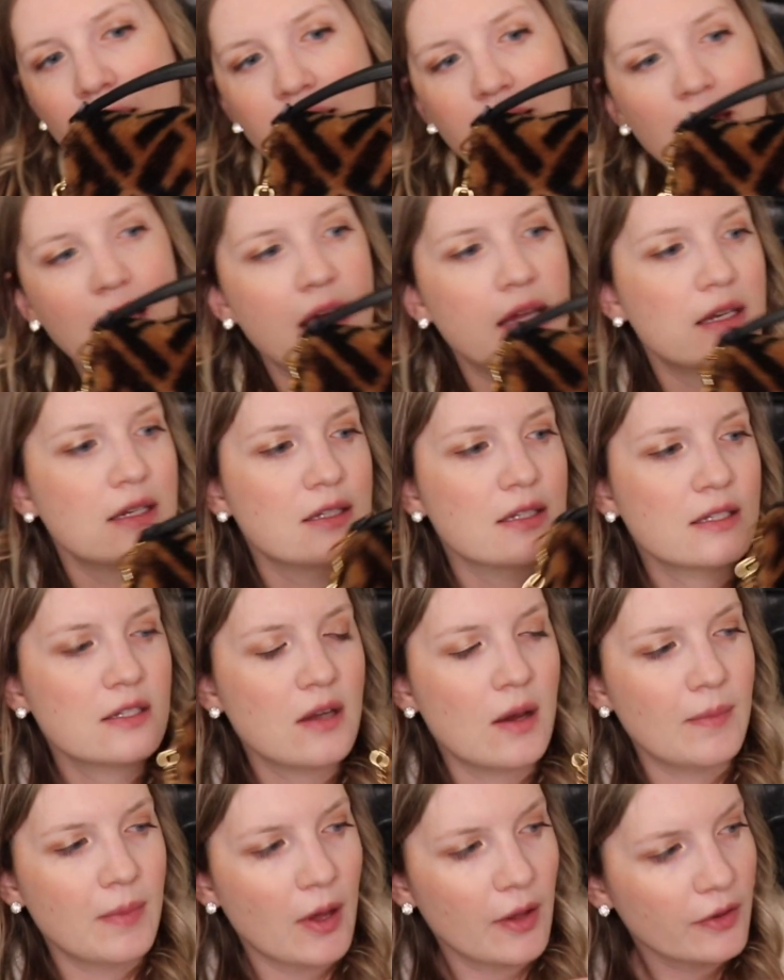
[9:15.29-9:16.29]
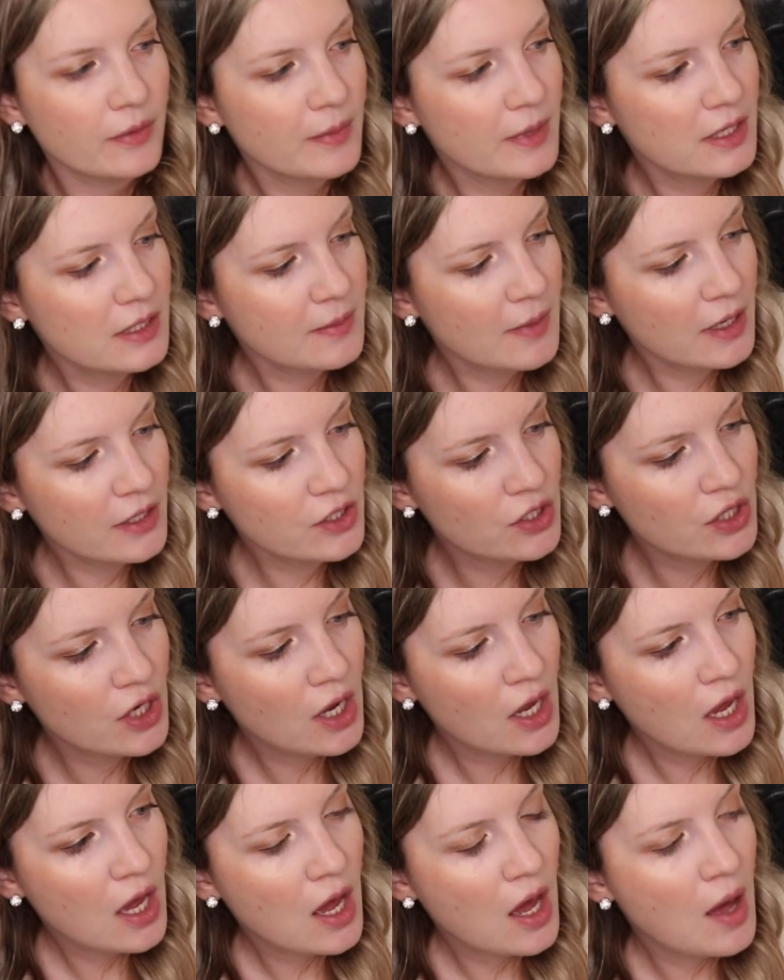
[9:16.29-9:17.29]
baguette and it does not bother me as much,
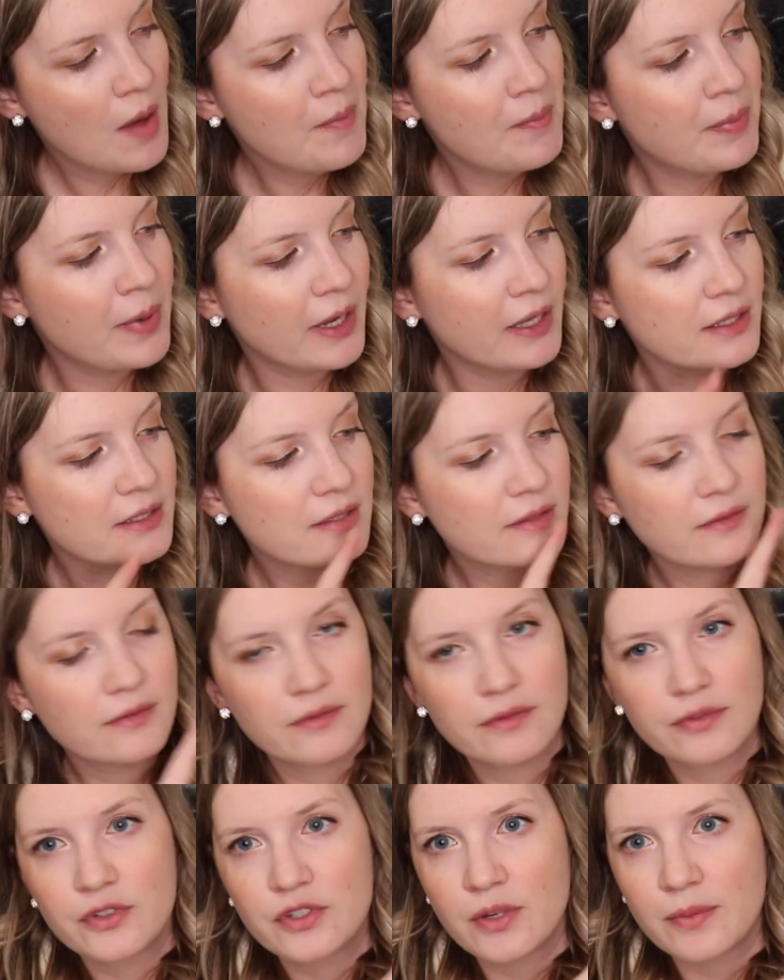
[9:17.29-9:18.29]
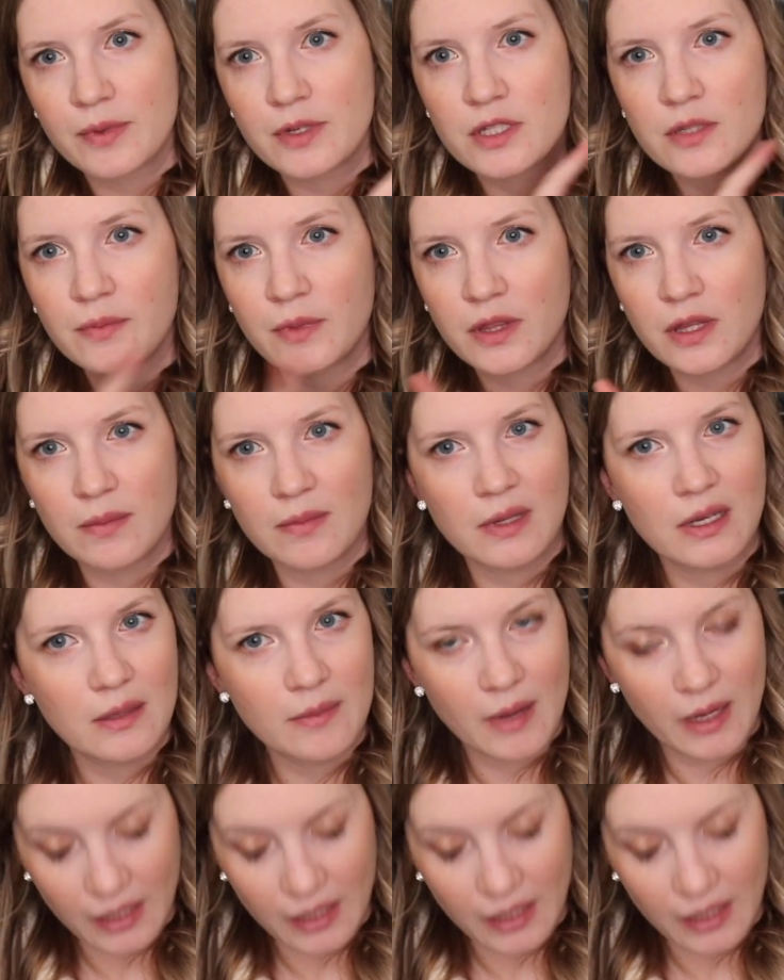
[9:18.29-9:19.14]
but for some reason with the mini